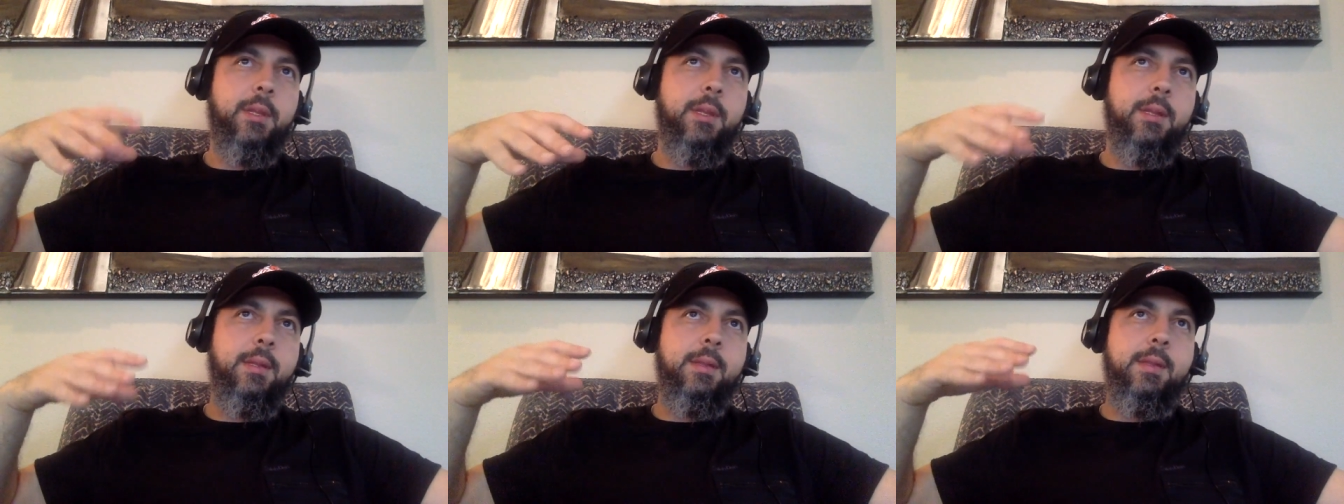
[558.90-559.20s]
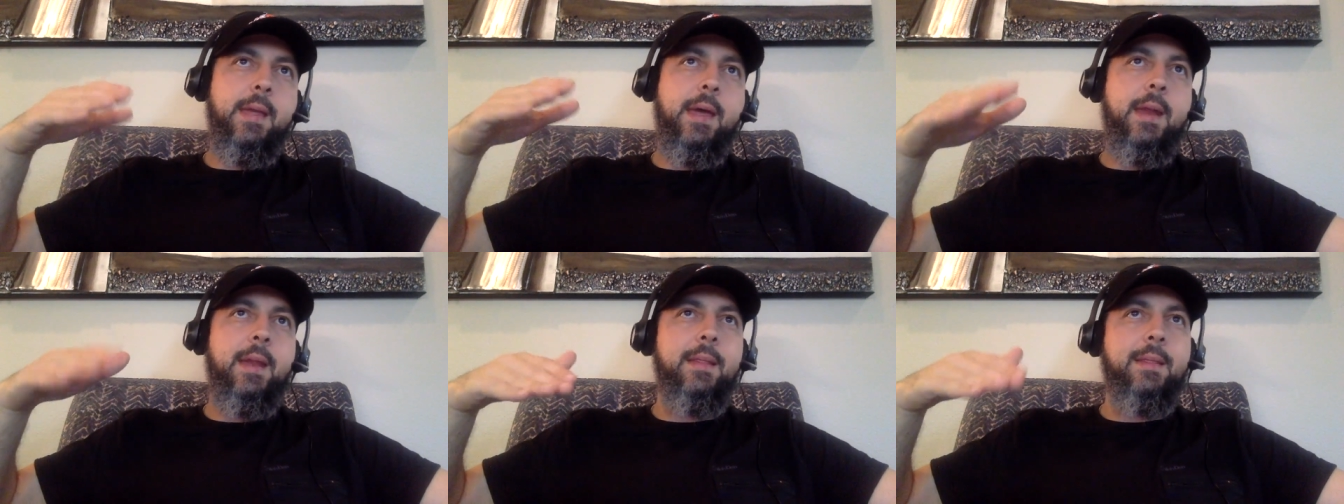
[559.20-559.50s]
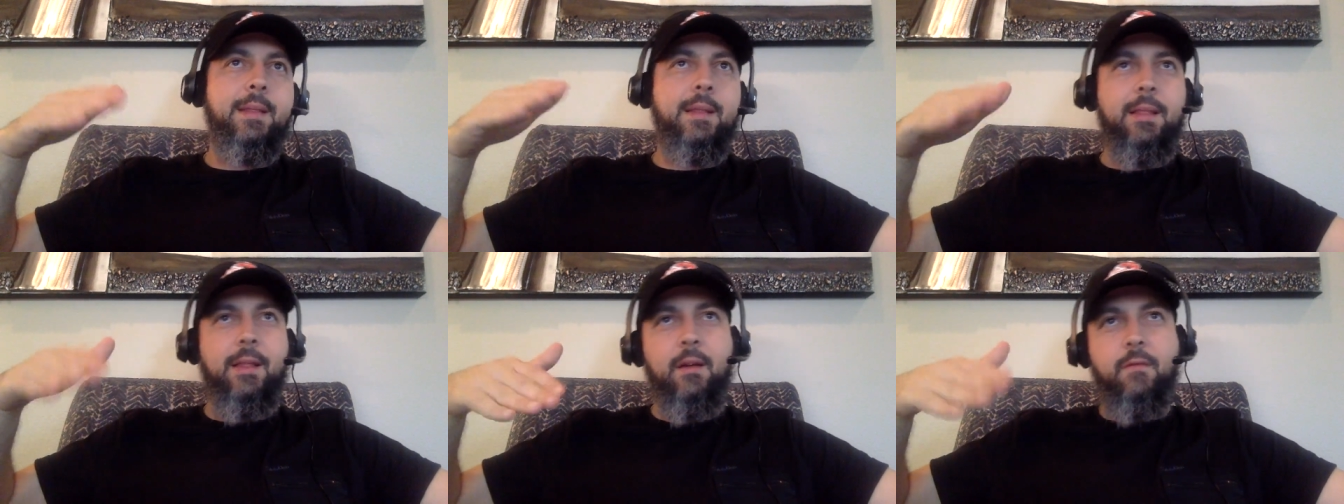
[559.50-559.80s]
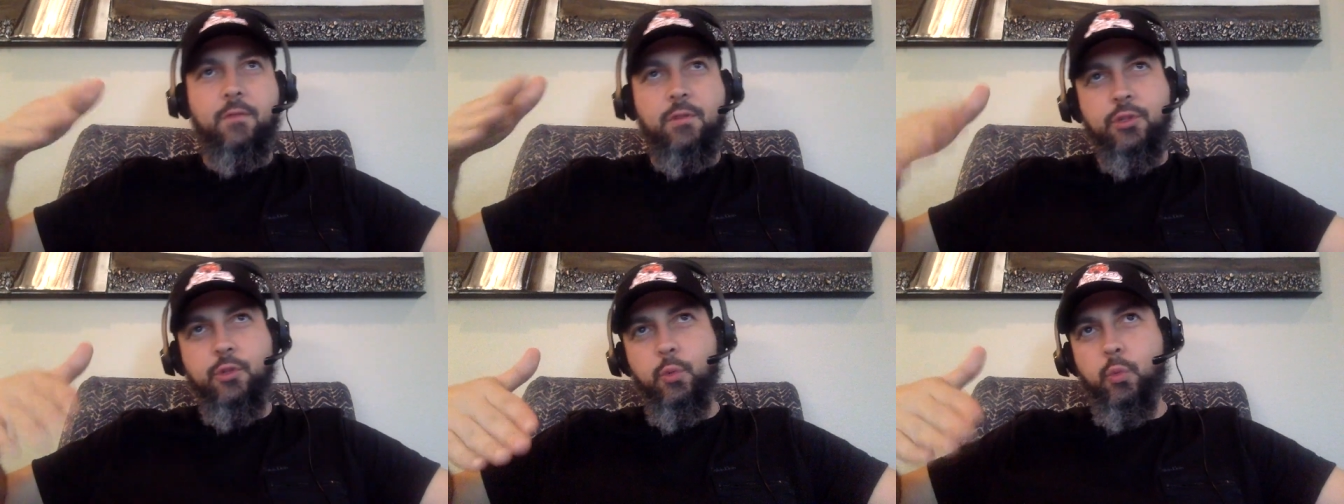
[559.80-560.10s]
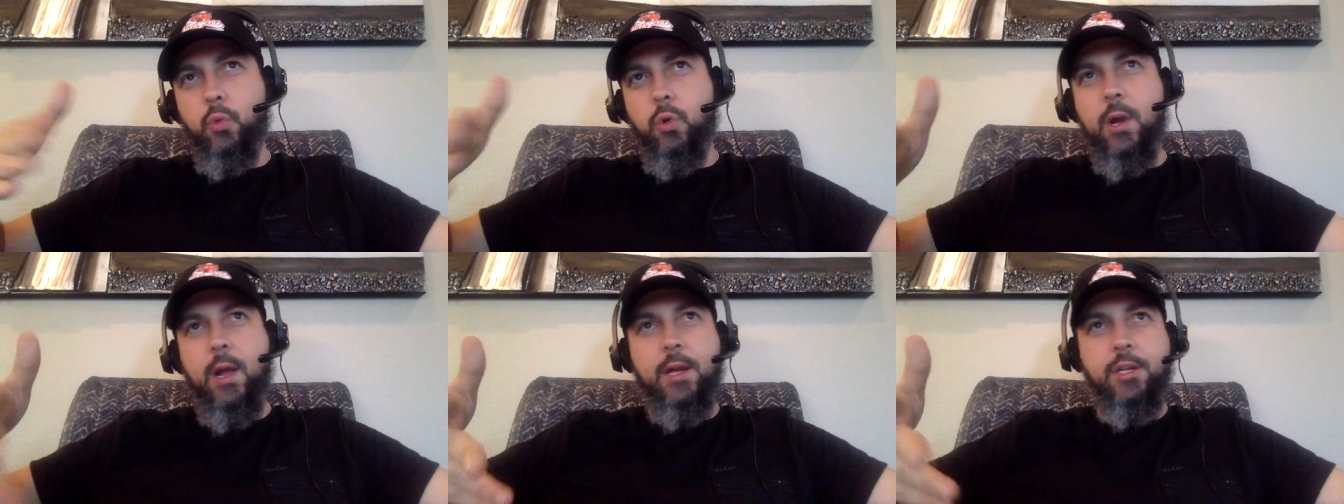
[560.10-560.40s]
not at the levels
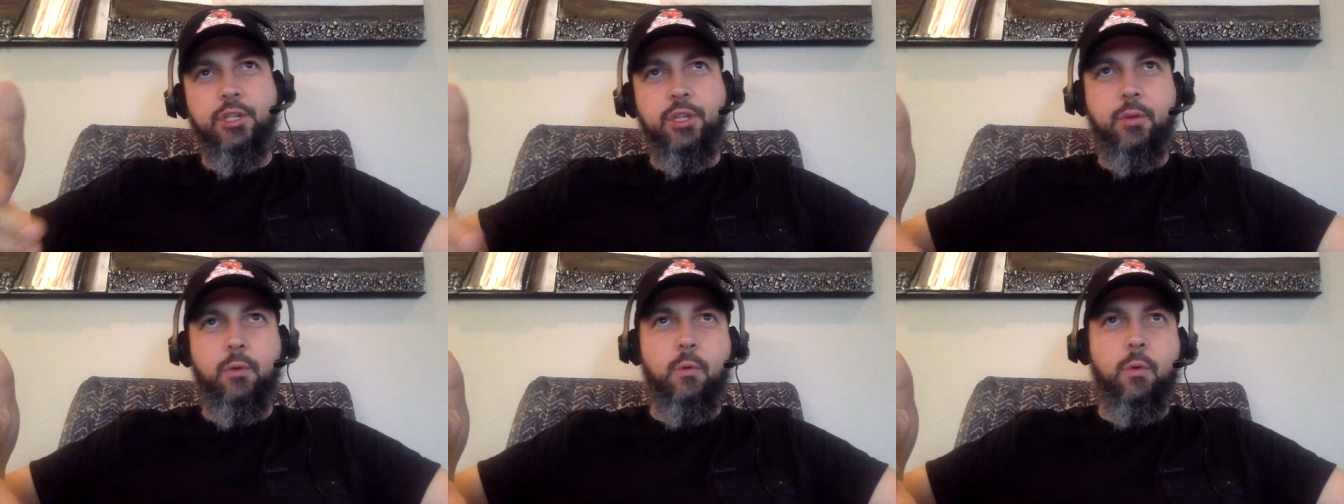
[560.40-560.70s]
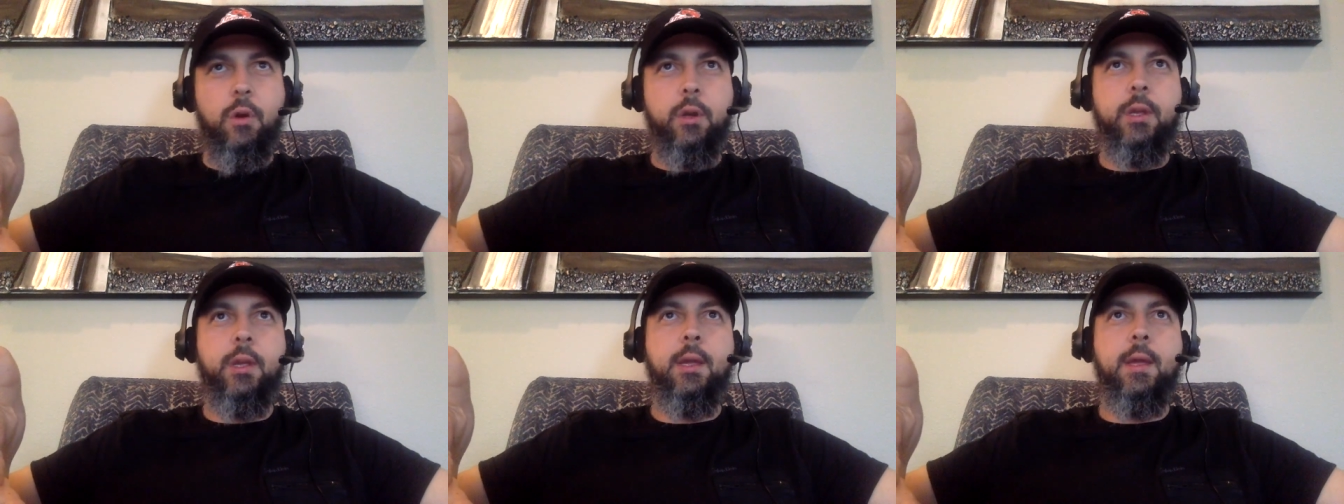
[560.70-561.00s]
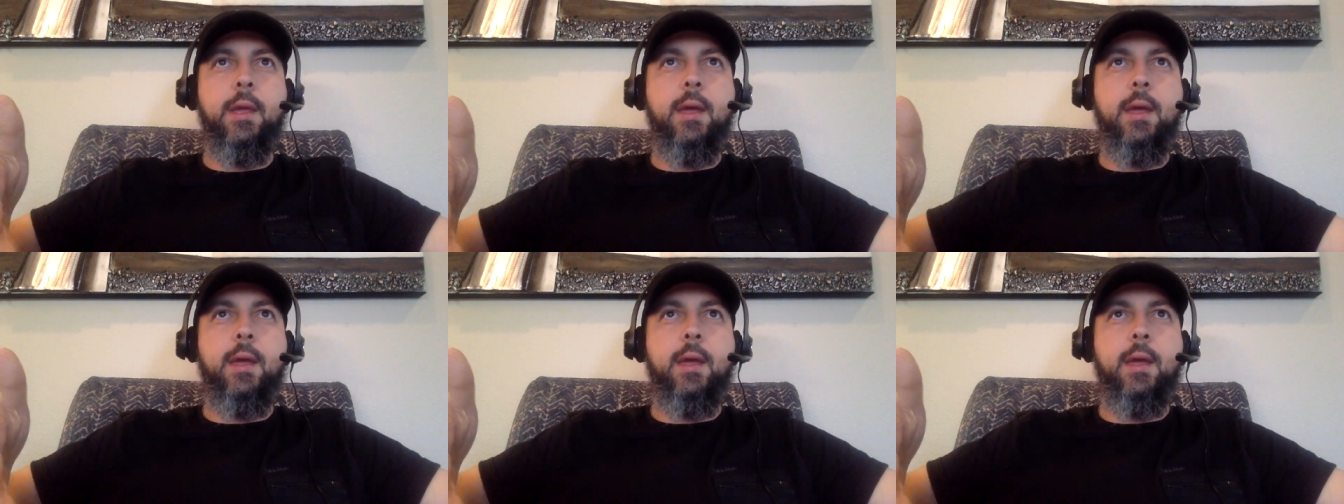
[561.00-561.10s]
we're actually working